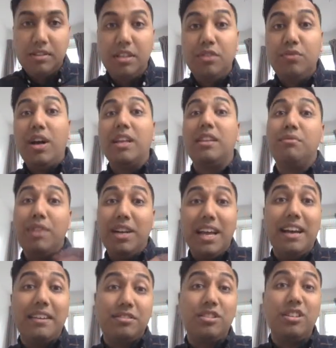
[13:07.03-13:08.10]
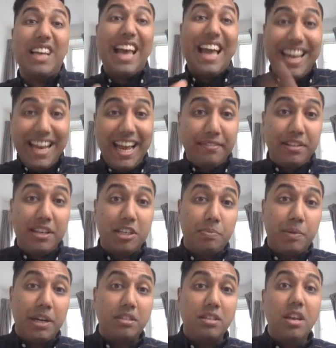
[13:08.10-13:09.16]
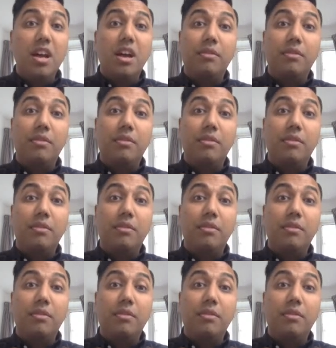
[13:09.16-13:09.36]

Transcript: You'd rather run out of stock and have the experience